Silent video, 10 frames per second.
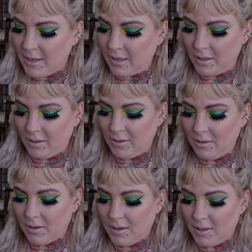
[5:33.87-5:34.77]

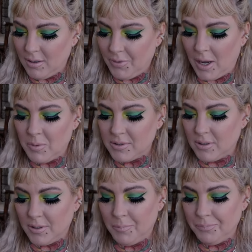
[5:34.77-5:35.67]
And uh, that was
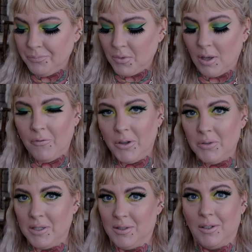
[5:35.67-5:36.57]
um, a
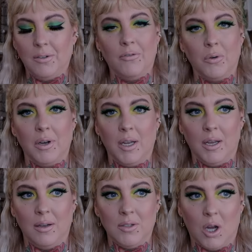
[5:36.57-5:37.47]
fundraiser for
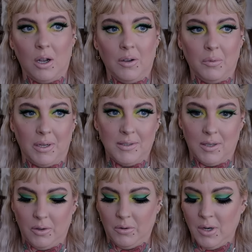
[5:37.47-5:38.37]
a dog
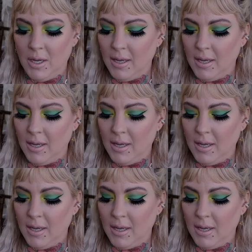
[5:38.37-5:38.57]
rescue.